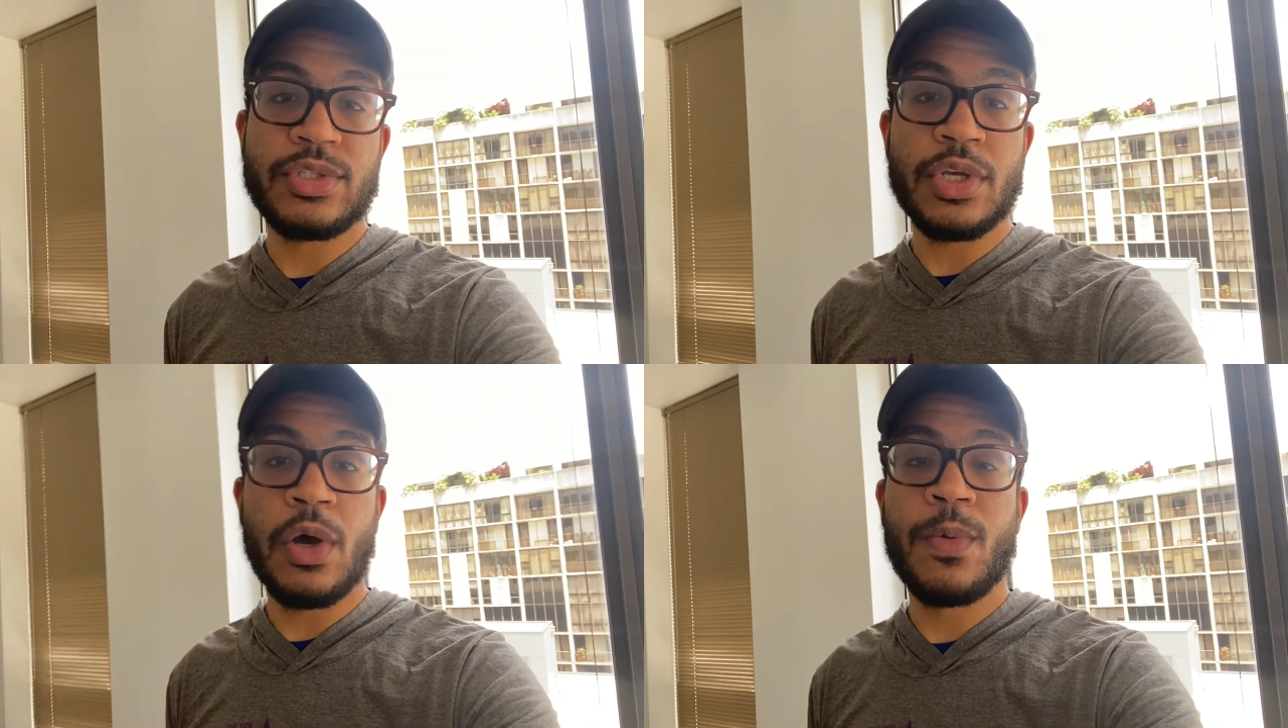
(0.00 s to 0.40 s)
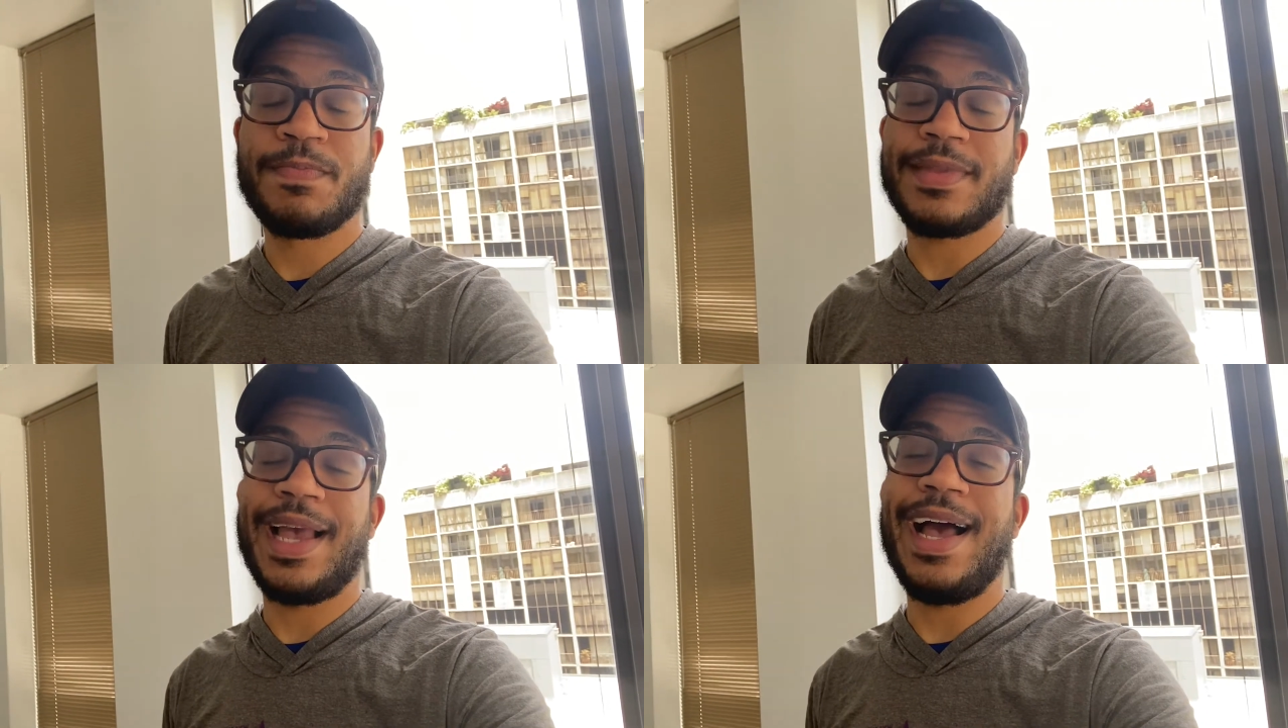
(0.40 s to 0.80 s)
So
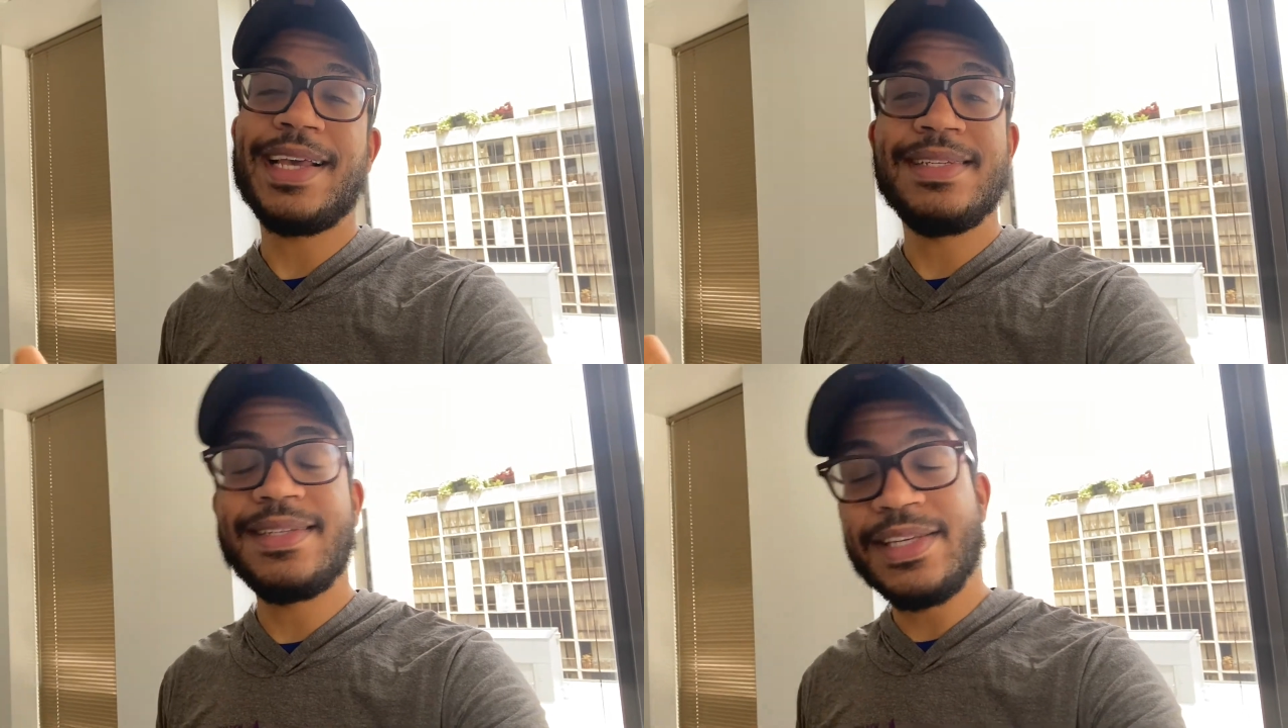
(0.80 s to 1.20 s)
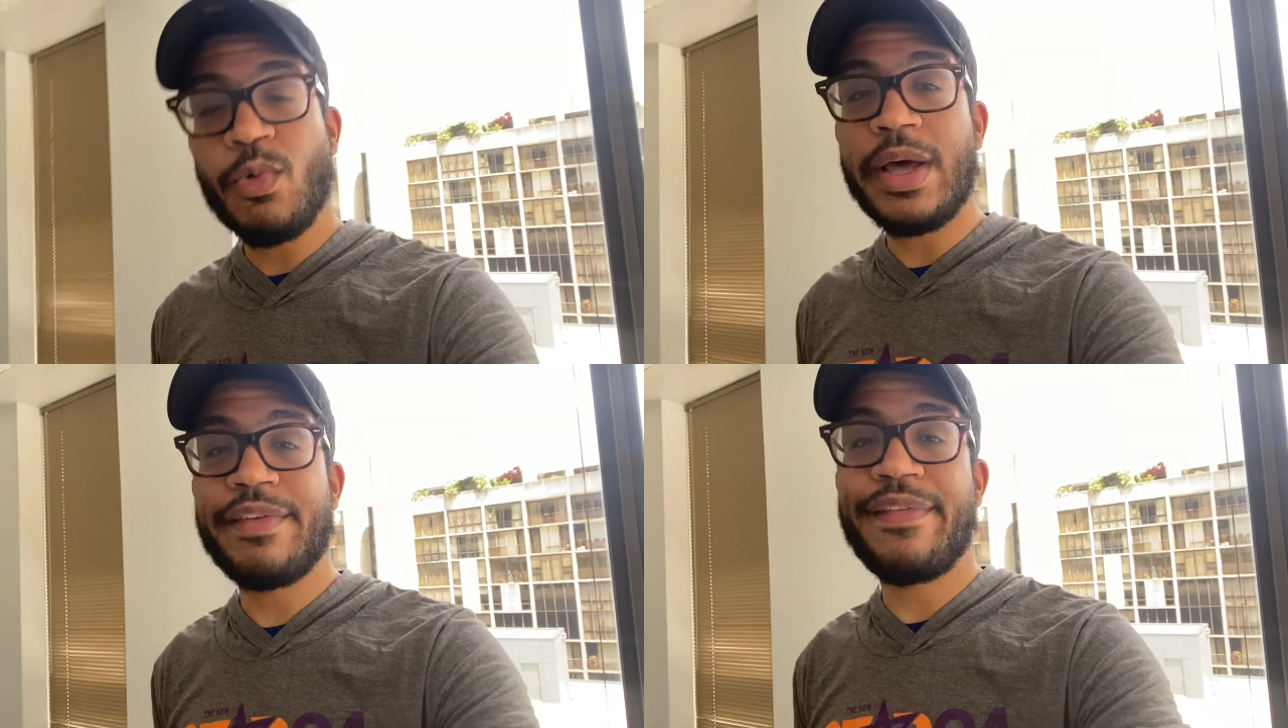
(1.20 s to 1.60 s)
I can see
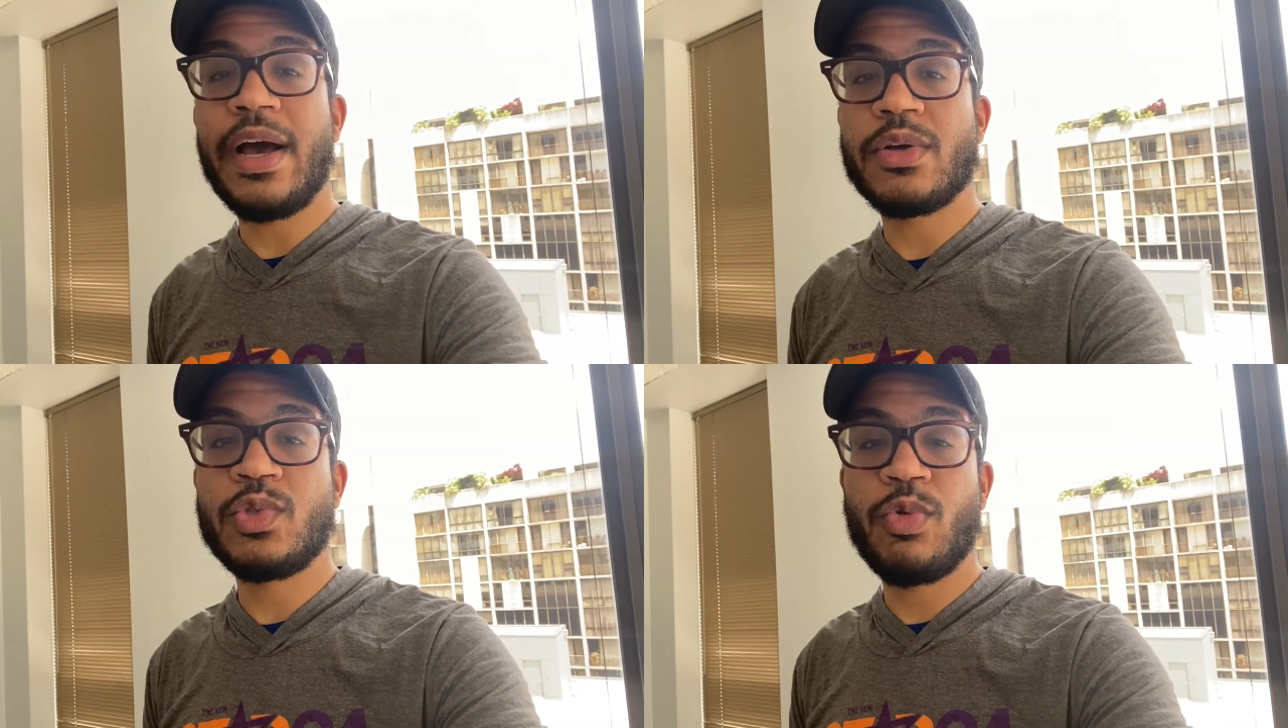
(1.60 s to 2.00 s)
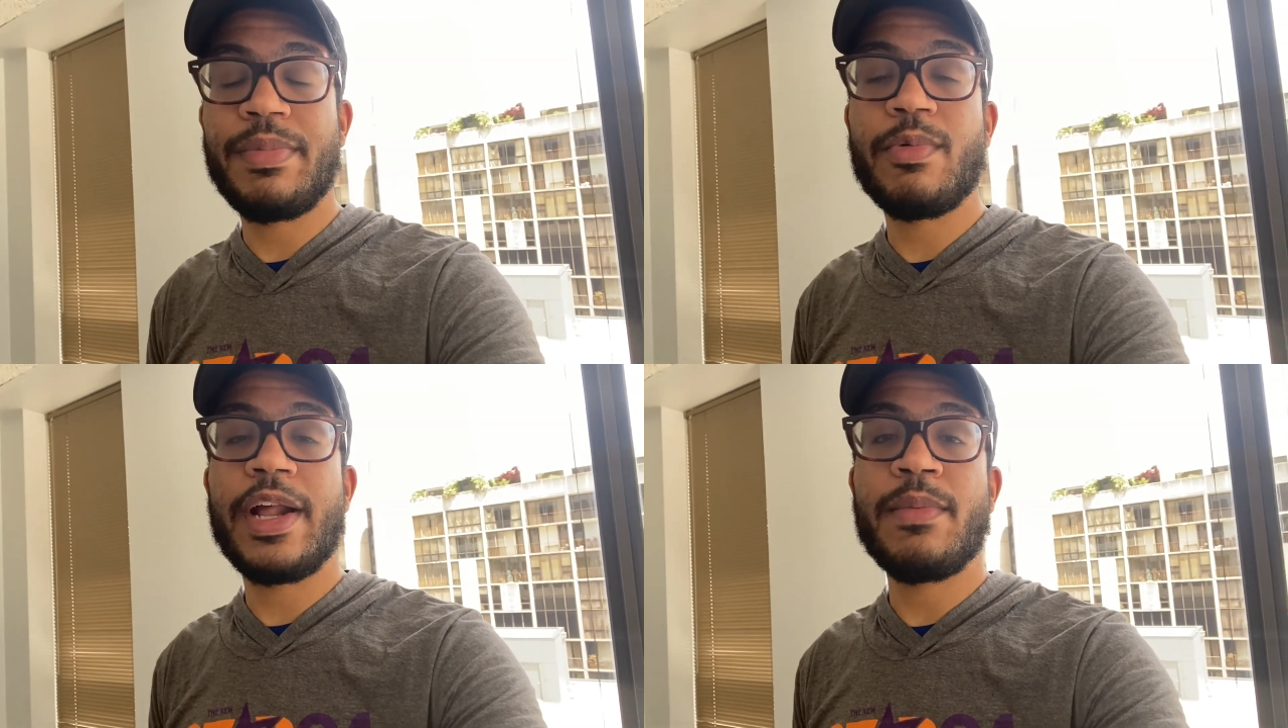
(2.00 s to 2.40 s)
why the Falcons would
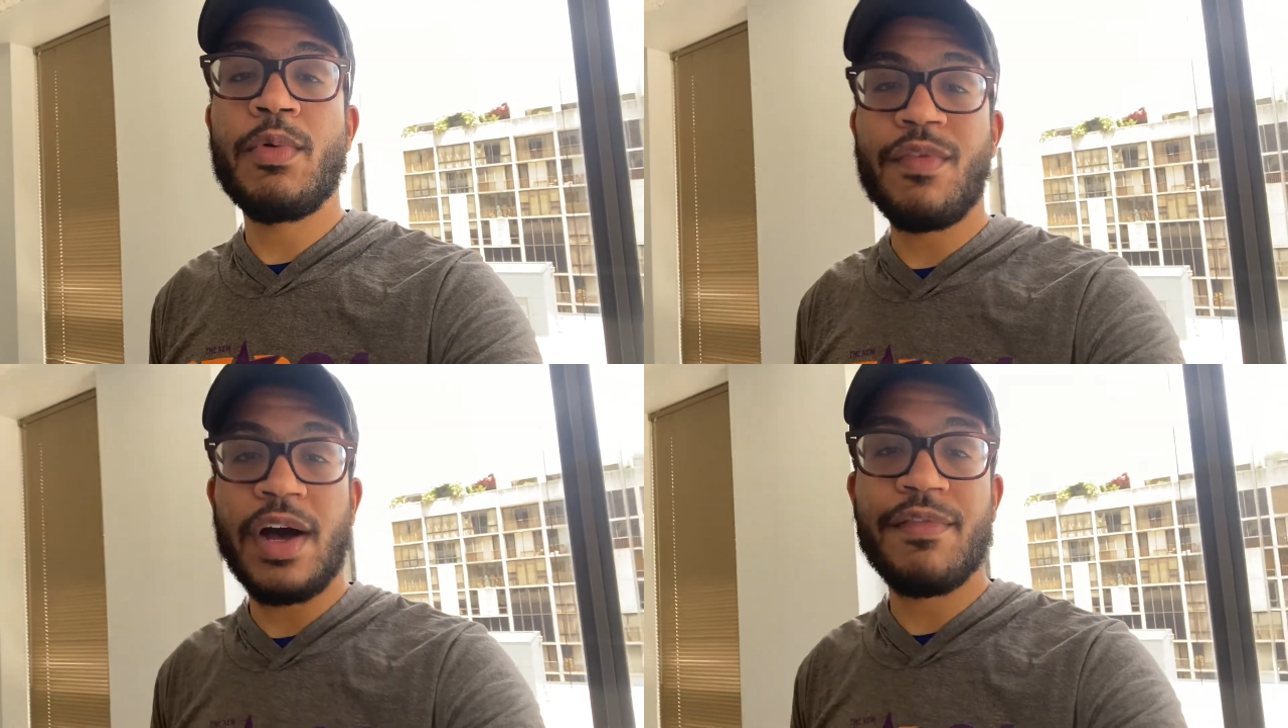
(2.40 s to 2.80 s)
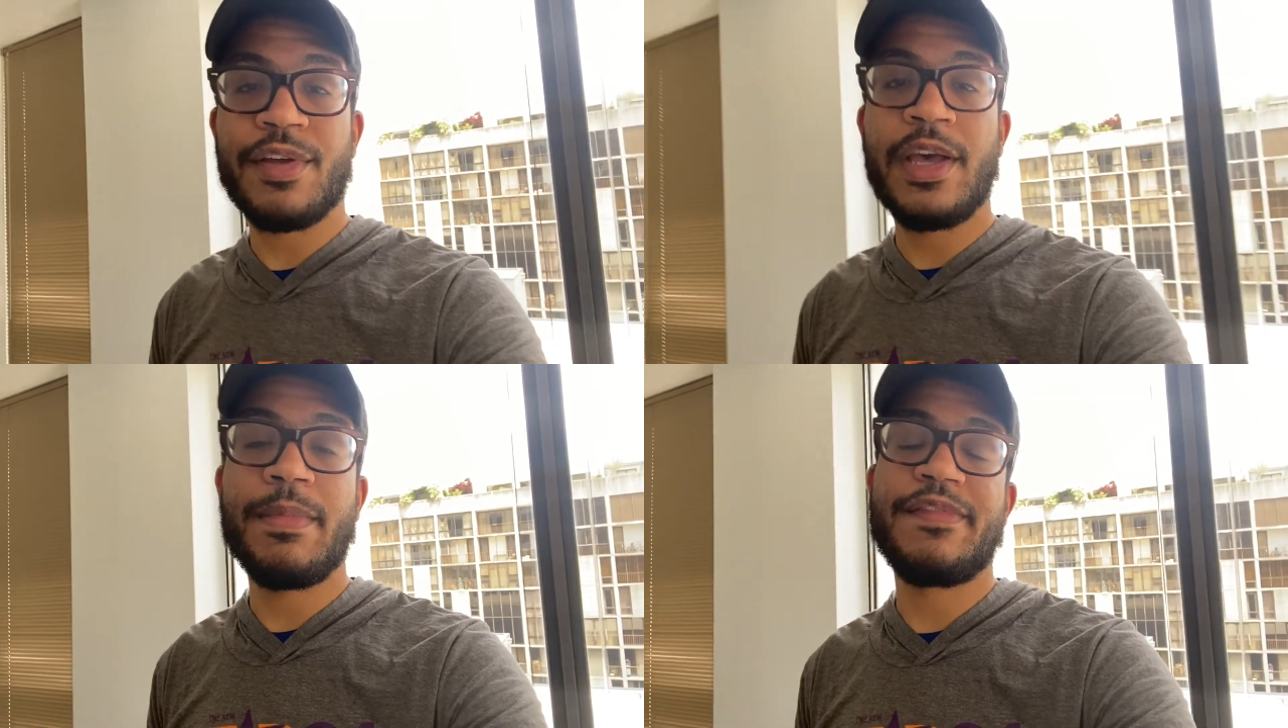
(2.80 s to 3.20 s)
be ready to move on for
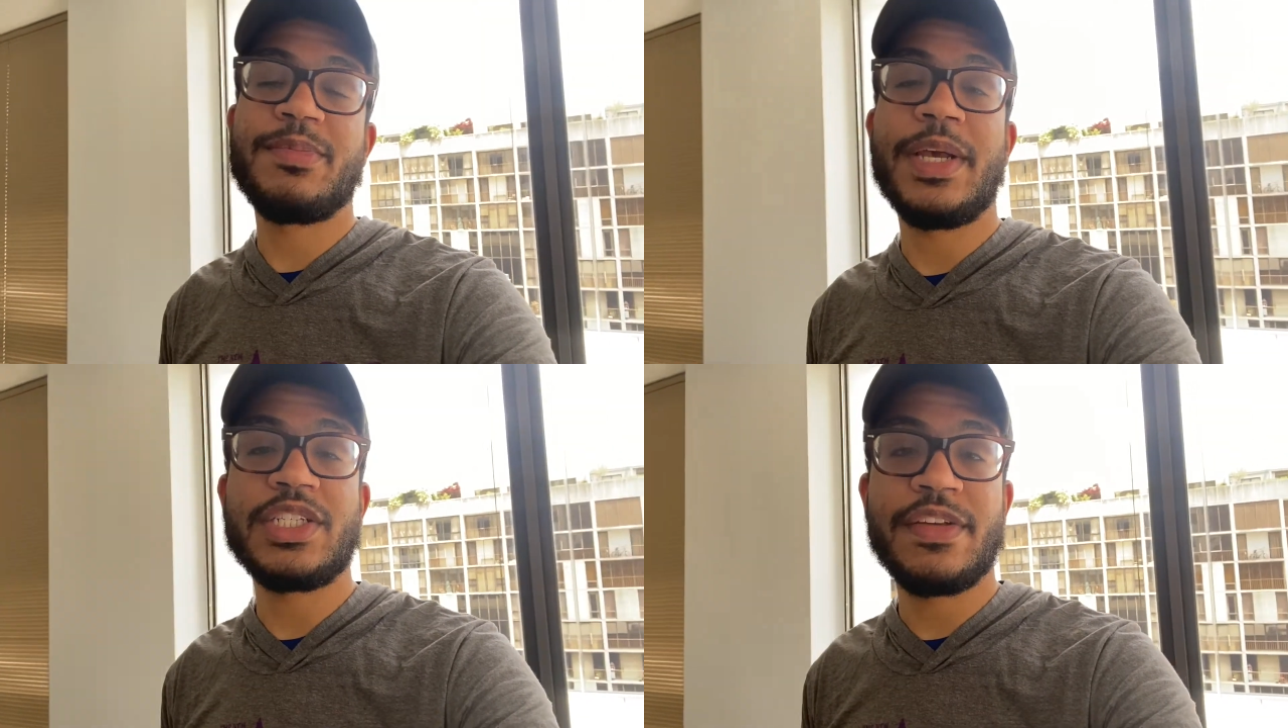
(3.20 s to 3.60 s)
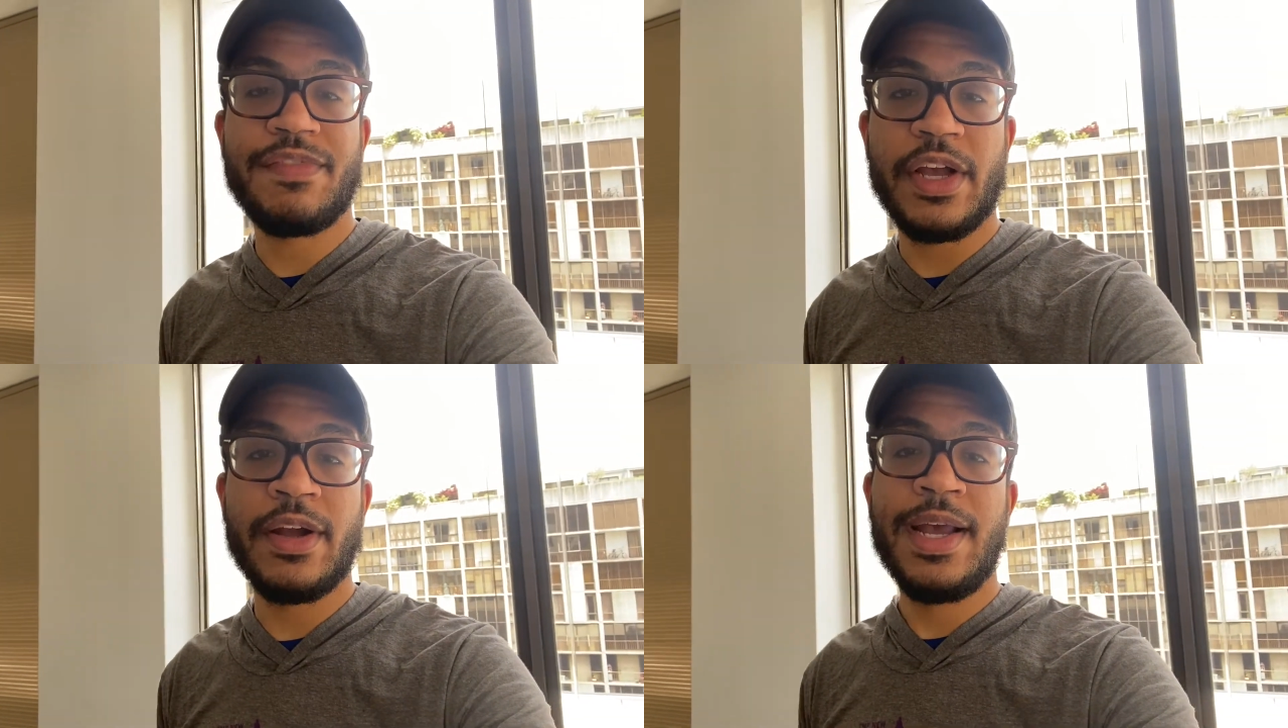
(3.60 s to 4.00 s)
him, especially if
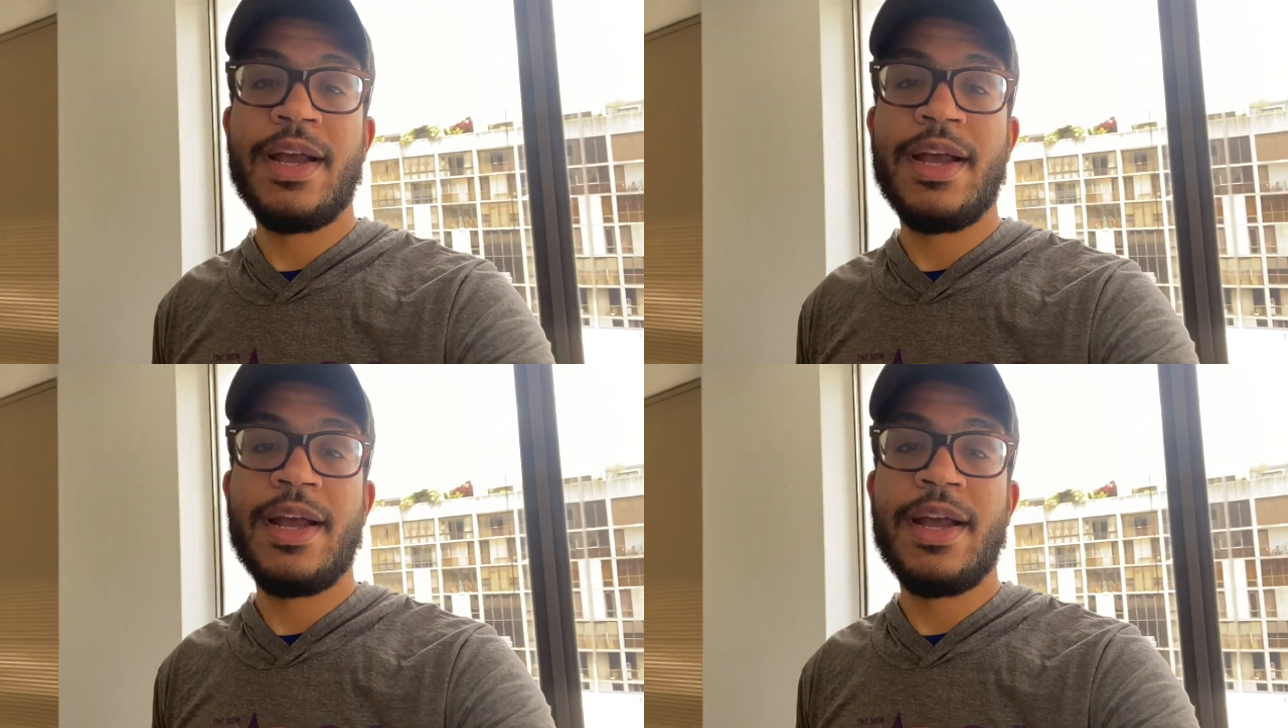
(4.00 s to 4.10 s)
they're